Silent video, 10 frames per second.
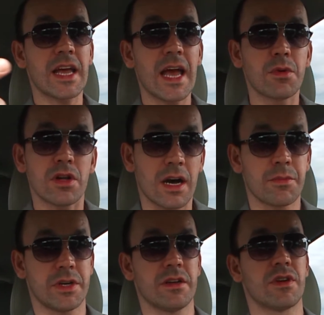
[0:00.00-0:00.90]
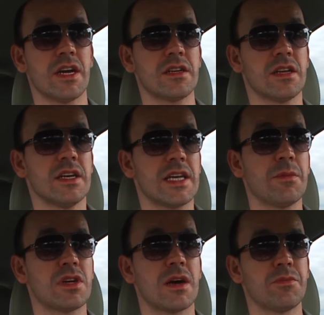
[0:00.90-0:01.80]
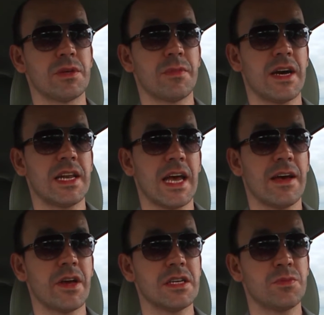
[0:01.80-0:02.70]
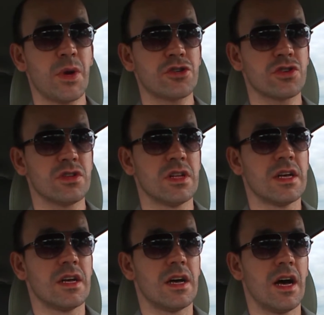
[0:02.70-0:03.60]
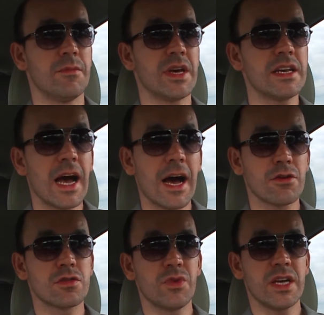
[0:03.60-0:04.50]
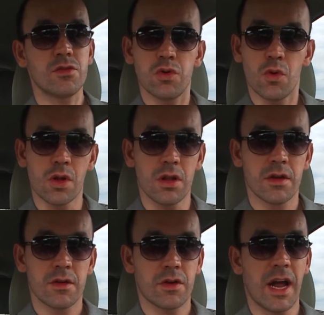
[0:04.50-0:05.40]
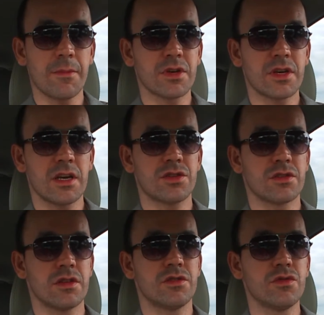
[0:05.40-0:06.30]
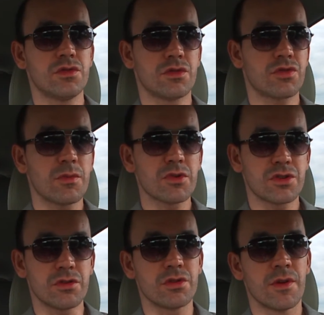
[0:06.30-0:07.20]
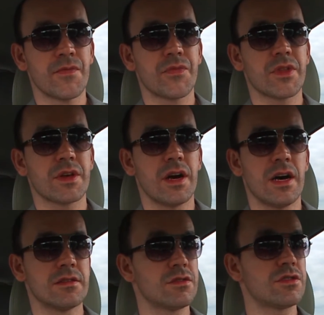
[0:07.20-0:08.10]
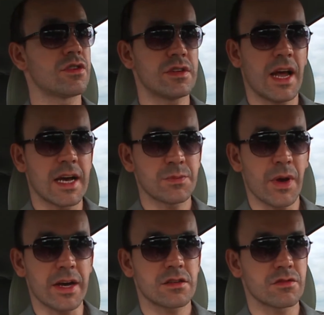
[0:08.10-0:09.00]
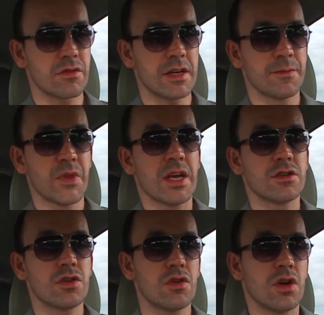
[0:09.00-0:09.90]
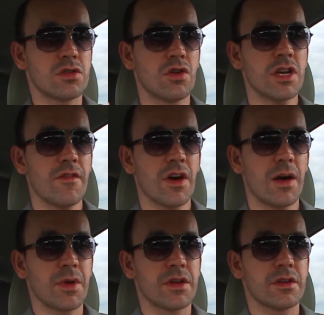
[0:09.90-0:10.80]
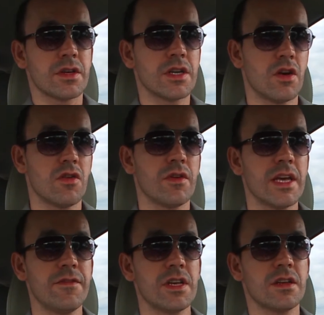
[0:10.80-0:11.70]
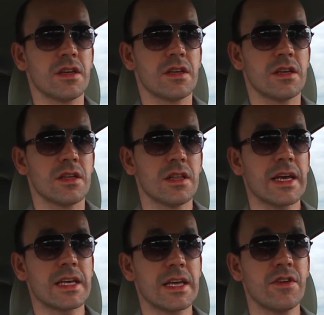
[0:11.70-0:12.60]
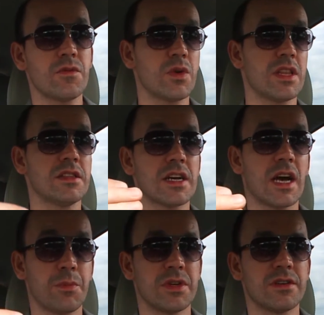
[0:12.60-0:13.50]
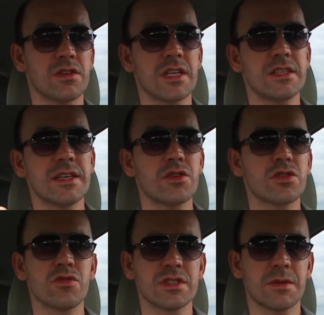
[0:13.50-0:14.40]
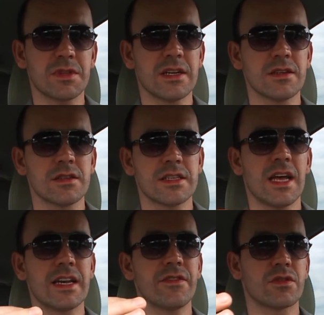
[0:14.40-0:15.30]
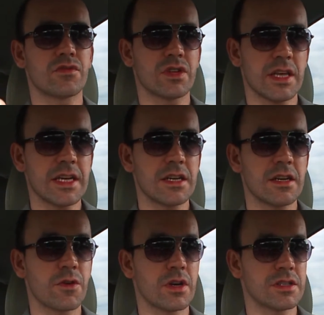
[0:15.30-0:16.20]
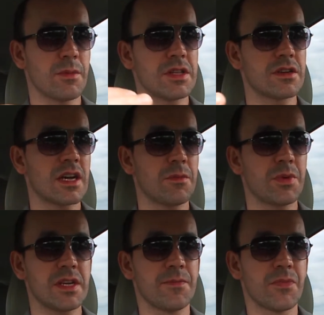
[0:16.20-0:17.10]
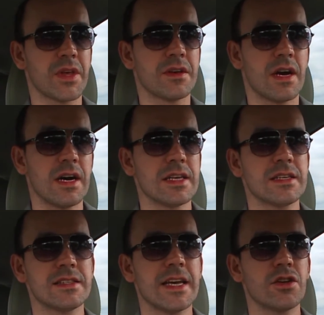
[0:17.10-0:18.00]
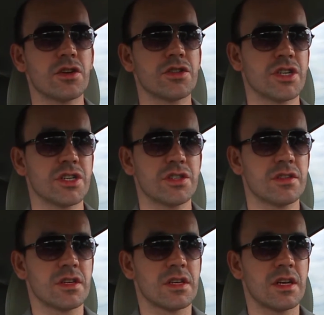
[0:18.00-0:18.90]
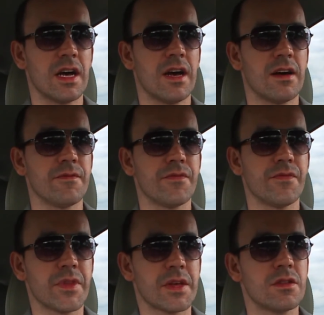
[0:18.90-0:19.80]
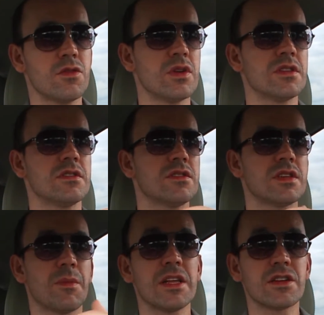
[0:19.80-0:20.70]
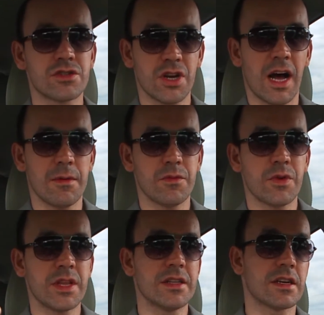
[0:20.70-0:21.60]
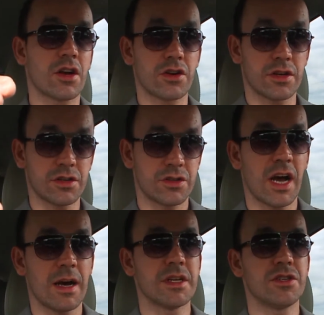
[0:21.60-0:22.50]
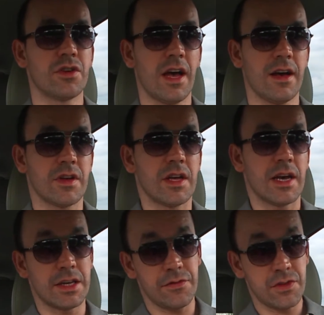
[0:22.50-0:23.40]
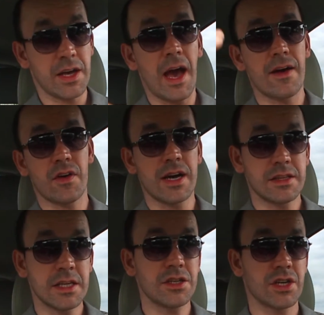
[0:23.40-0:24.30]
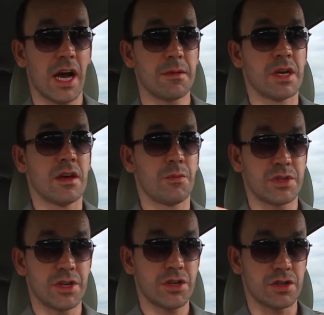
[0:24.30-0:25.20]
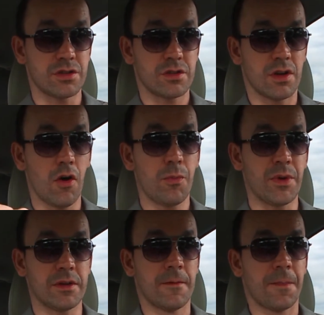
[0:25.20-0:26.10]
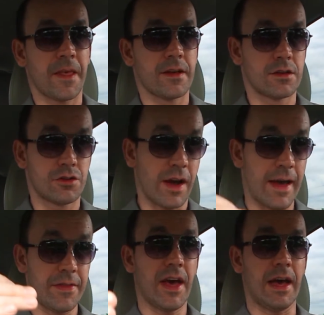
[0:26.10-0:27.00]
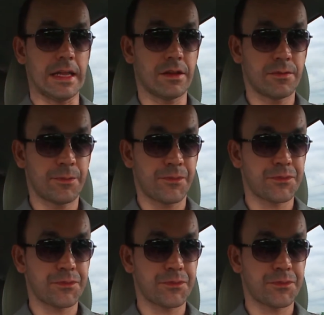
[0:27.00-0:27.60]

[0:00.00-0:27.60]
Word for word: a cable company, right? Cable company might have a special in-house made tool or application that's used to troubleshoot certain aspects, right? So don't give up, even within the company. So let's say you're doing something else that's not even related for some other company. Let's say you're just doing some other job within the current job that you have, and if they have IT job positions open, try that.